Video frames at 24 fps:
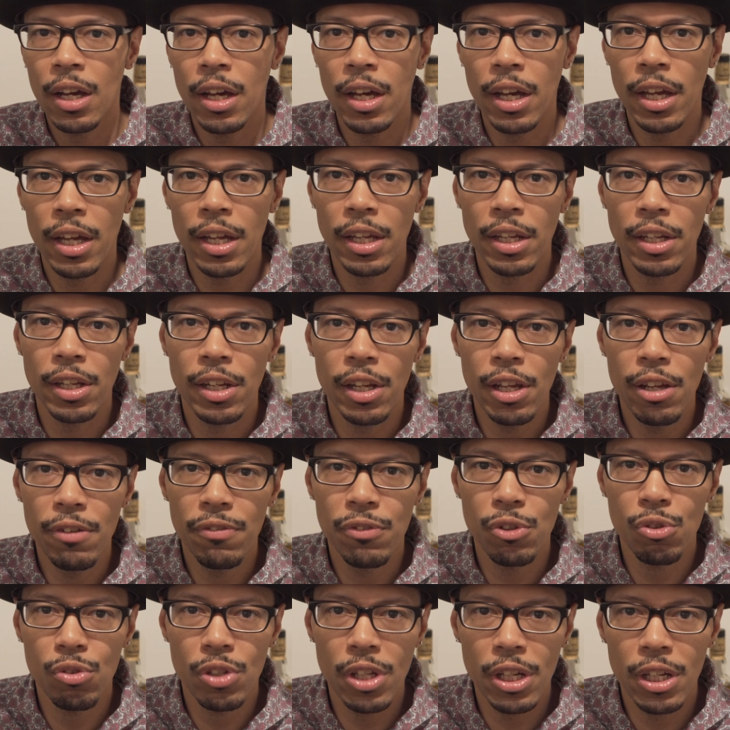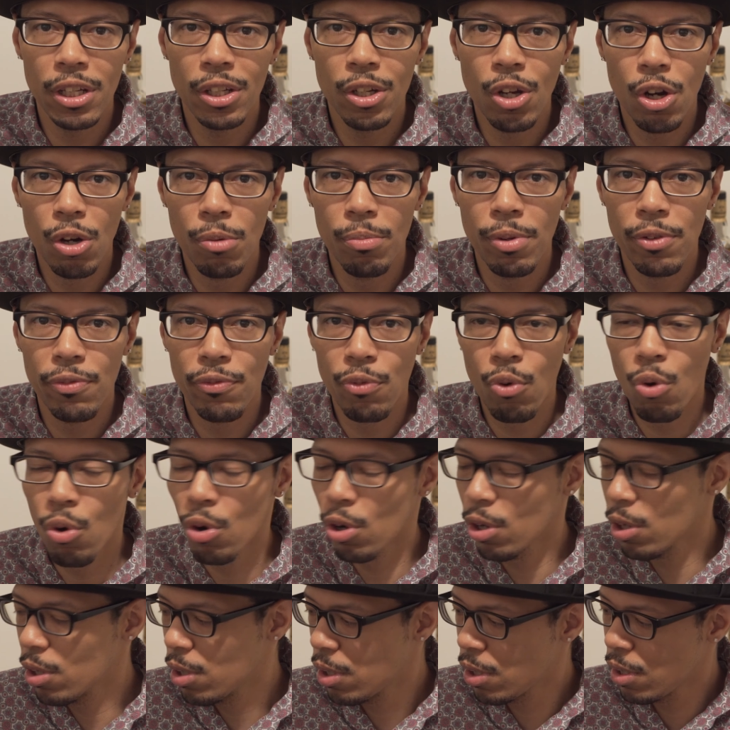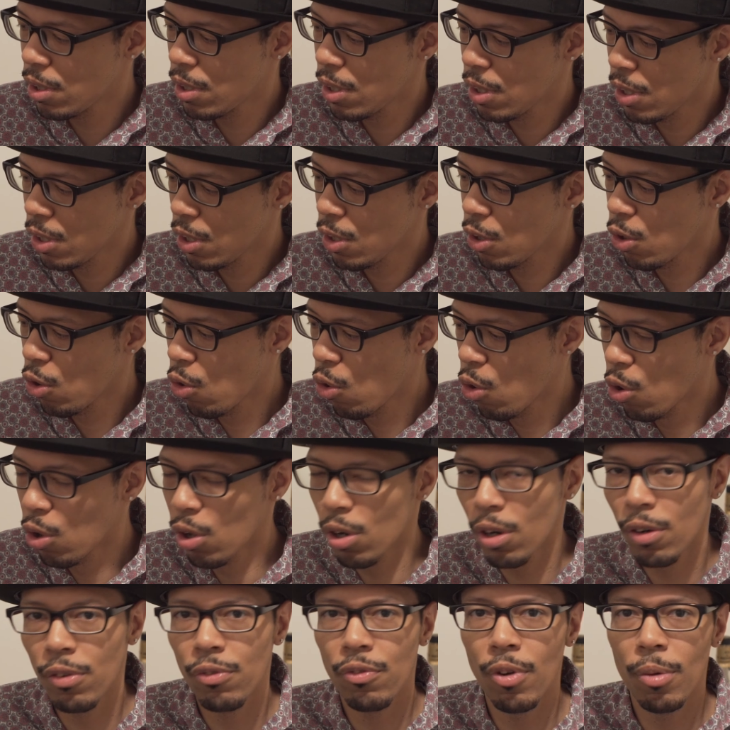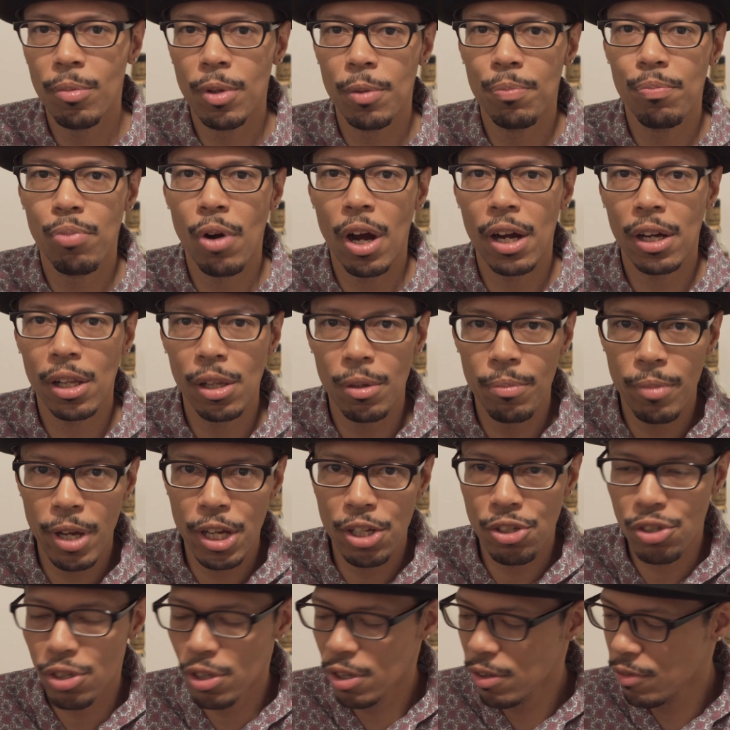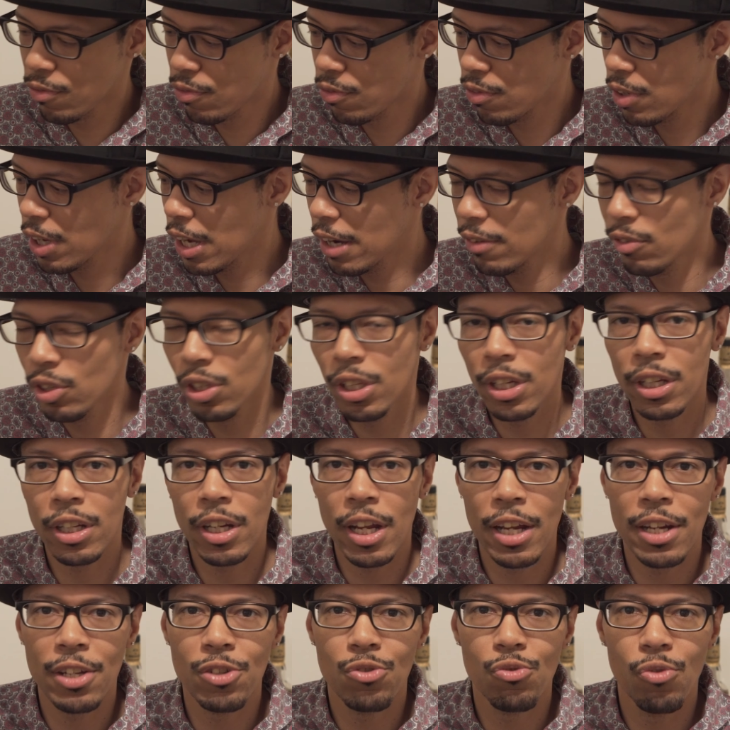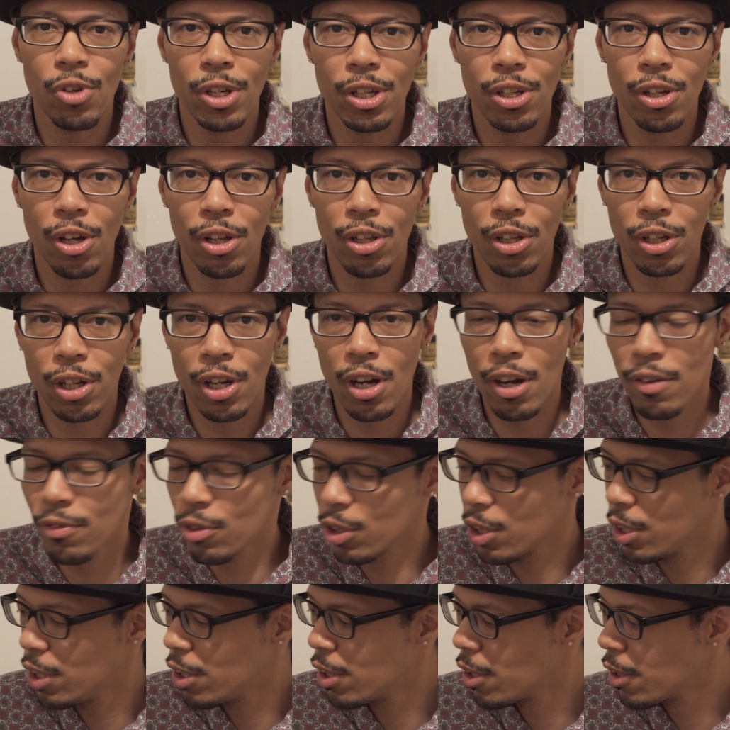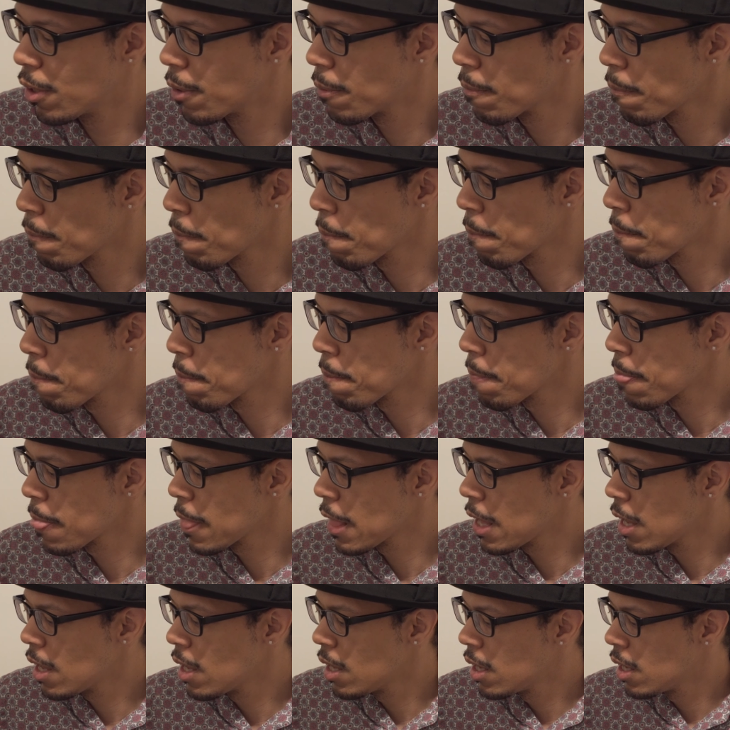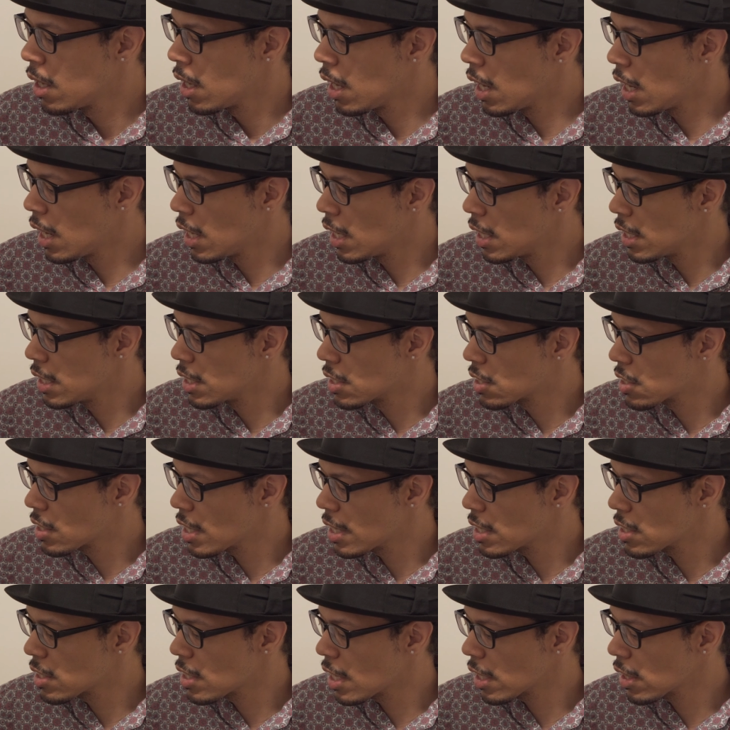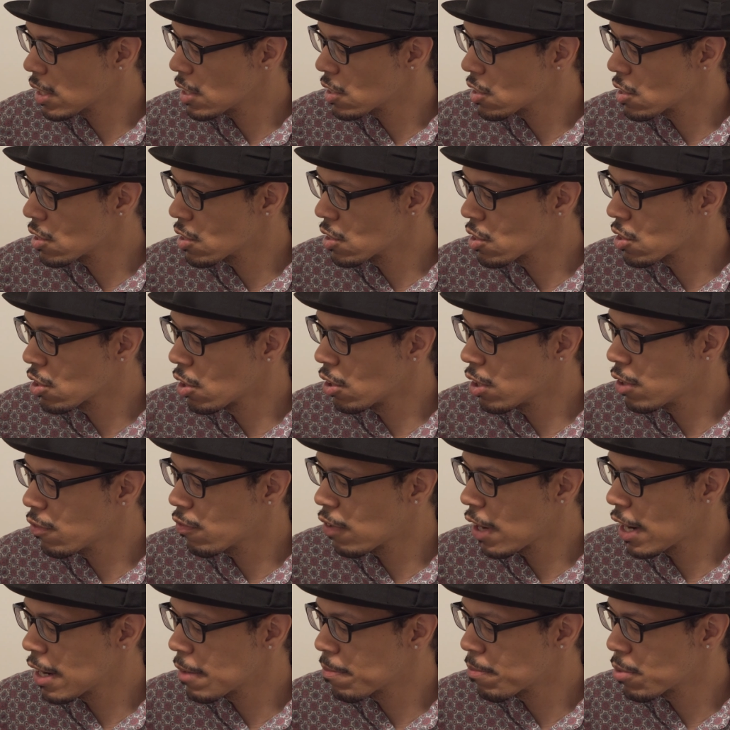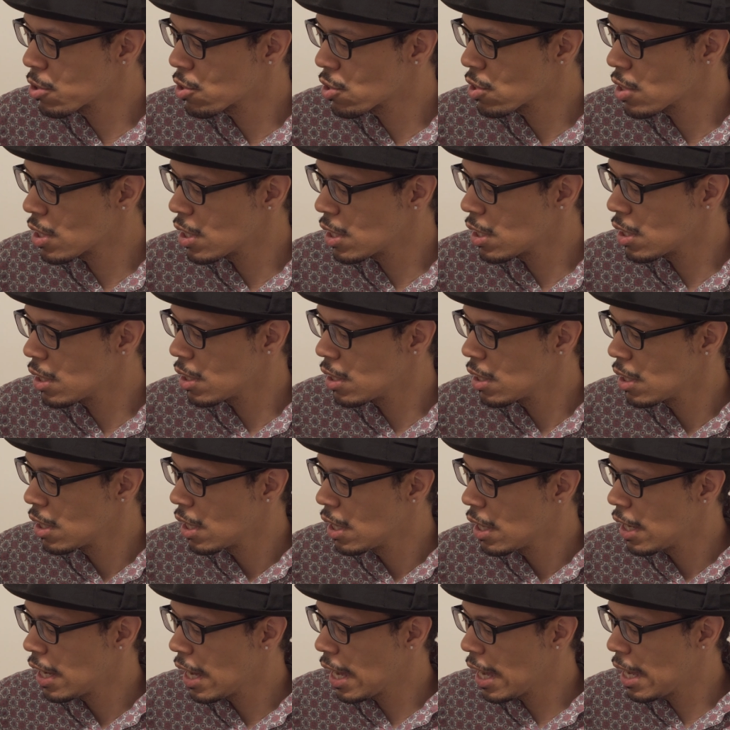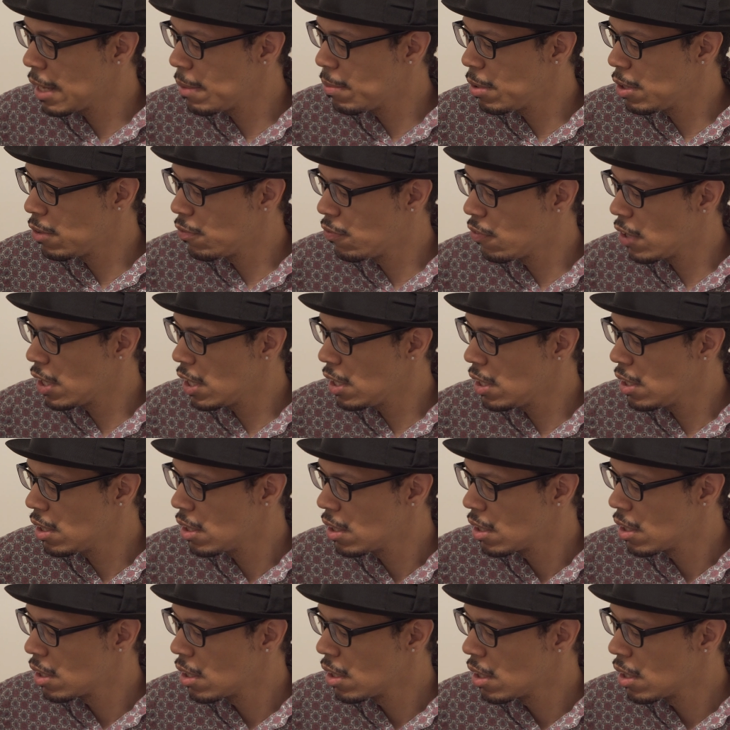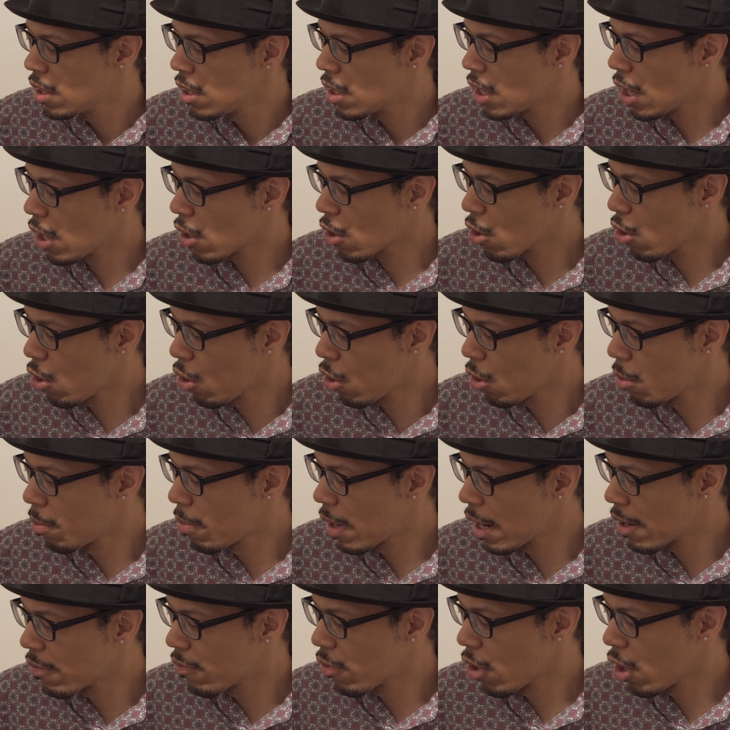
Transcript: And if you didn't know before, or from the proclamation of everything that is written on the cover here, uh, it says that this is 35% ABV, alcohol by